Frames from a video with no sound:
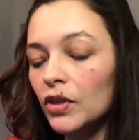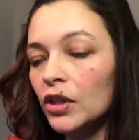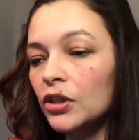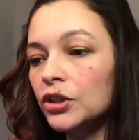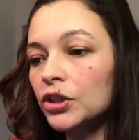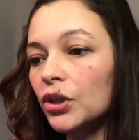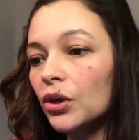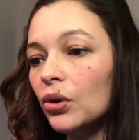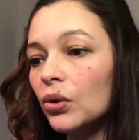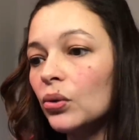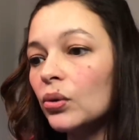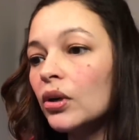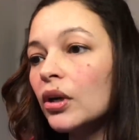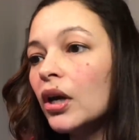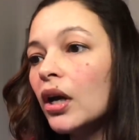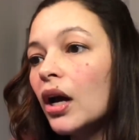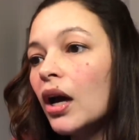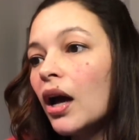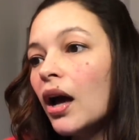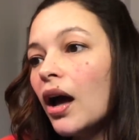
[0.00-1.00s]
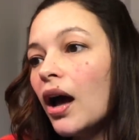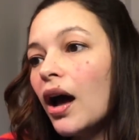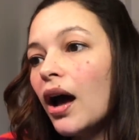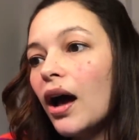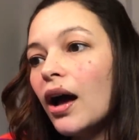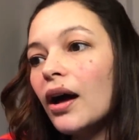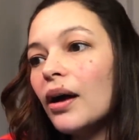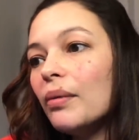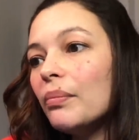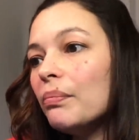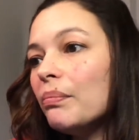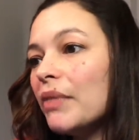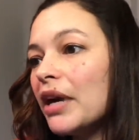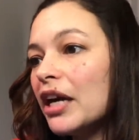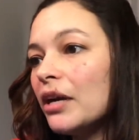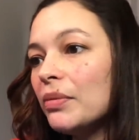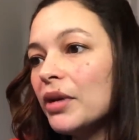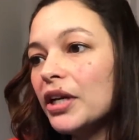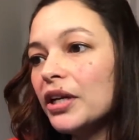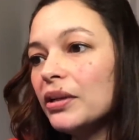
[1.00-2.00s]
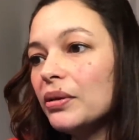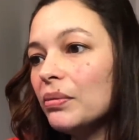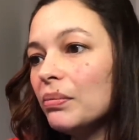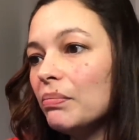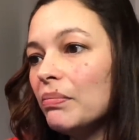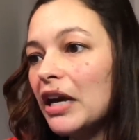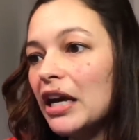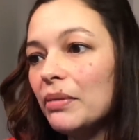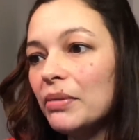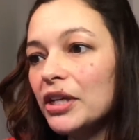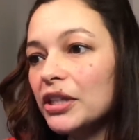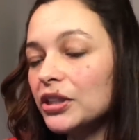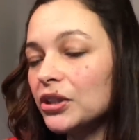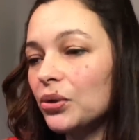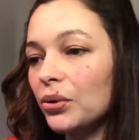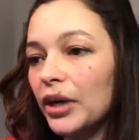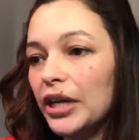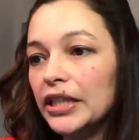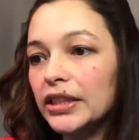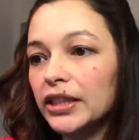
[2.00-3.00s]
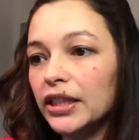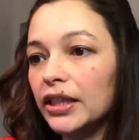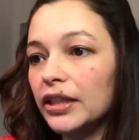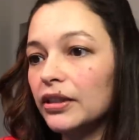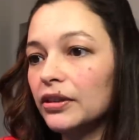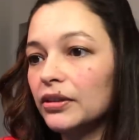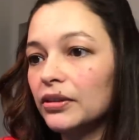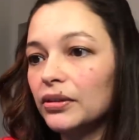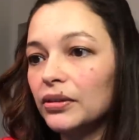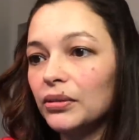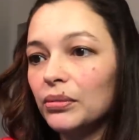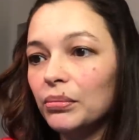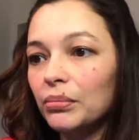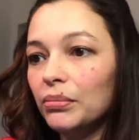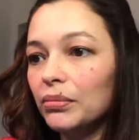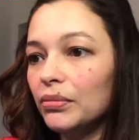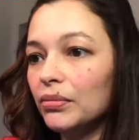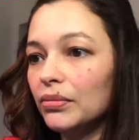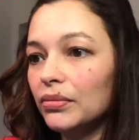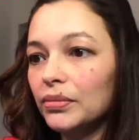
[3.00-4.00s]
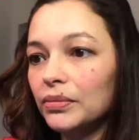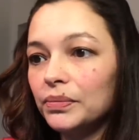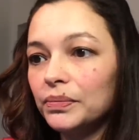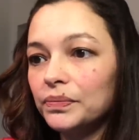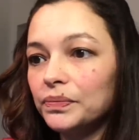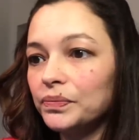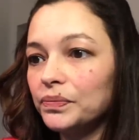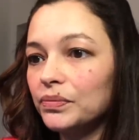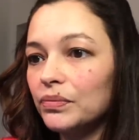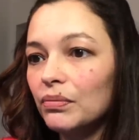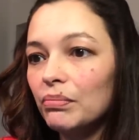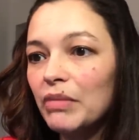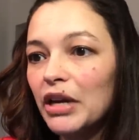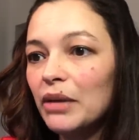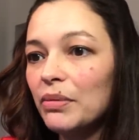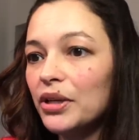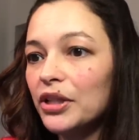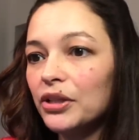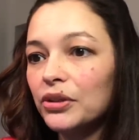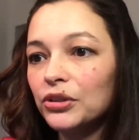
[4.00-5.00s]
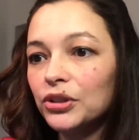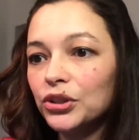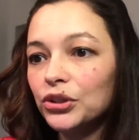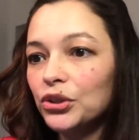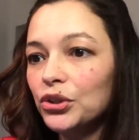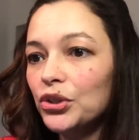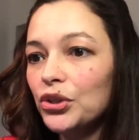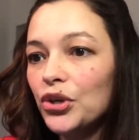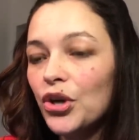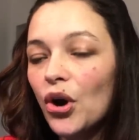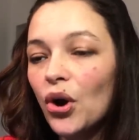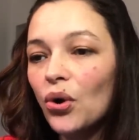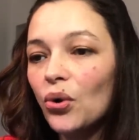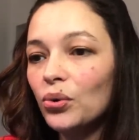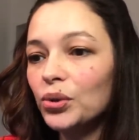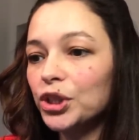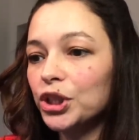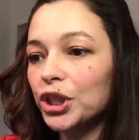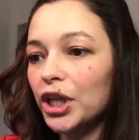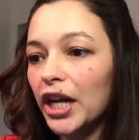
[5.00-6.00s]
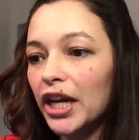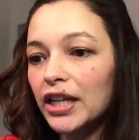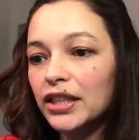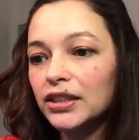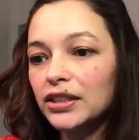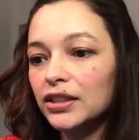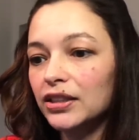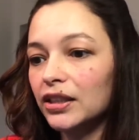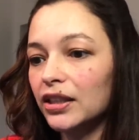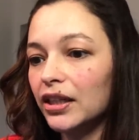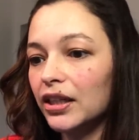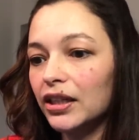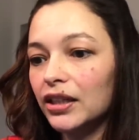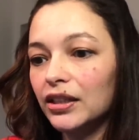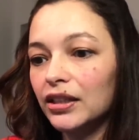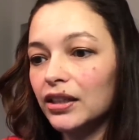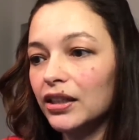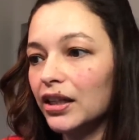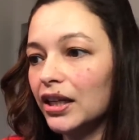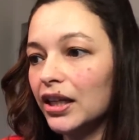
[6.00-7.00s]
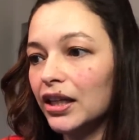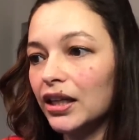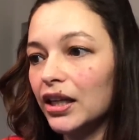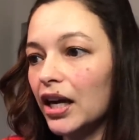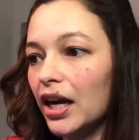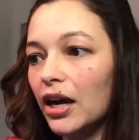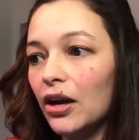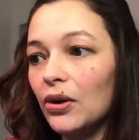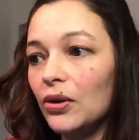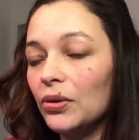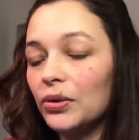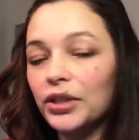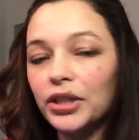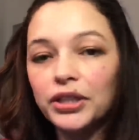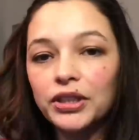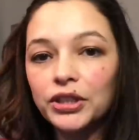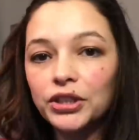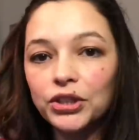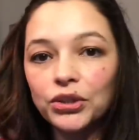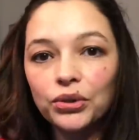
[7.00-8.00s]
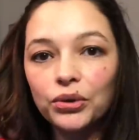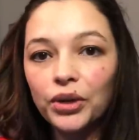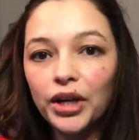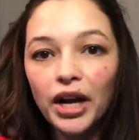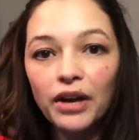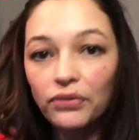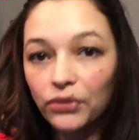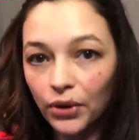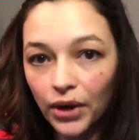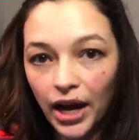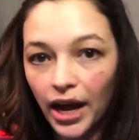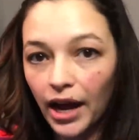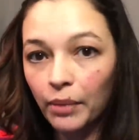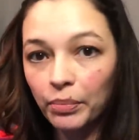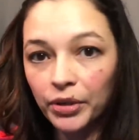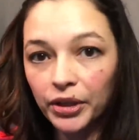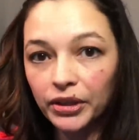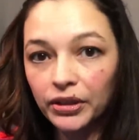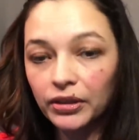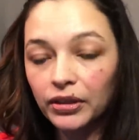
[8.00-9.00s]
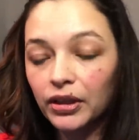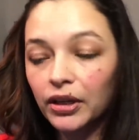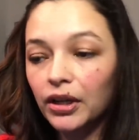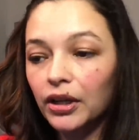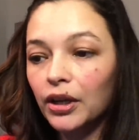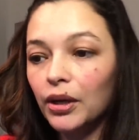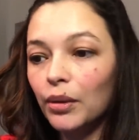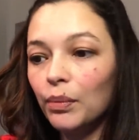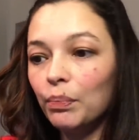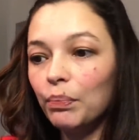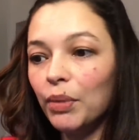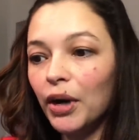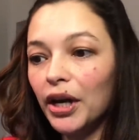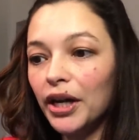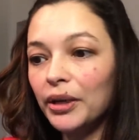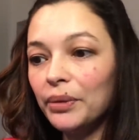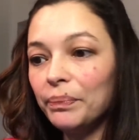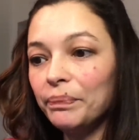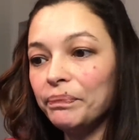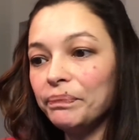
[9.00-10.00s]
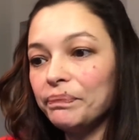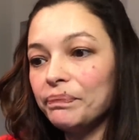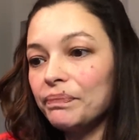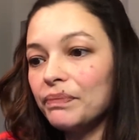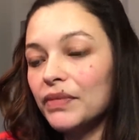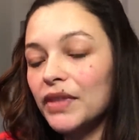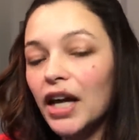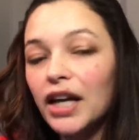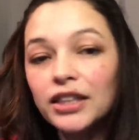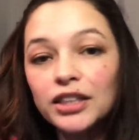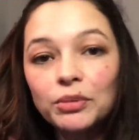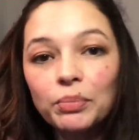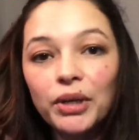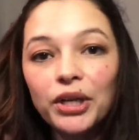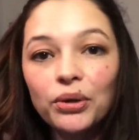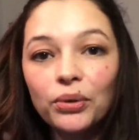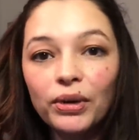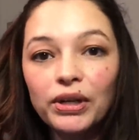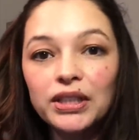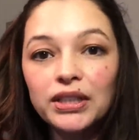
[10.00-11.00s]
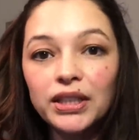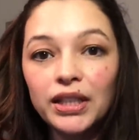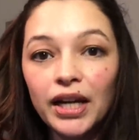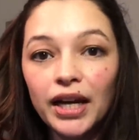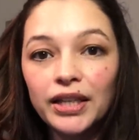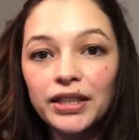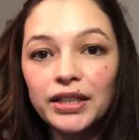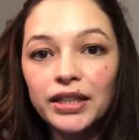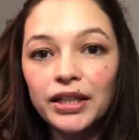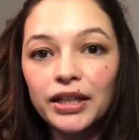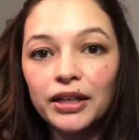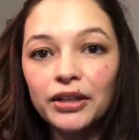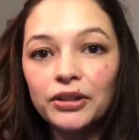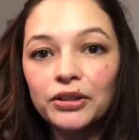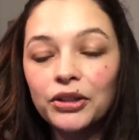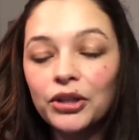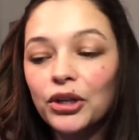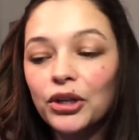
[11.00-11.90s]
So maybe it's crazy, maybe there's no chance in hell that this could ever happen, but that's my crazy idea.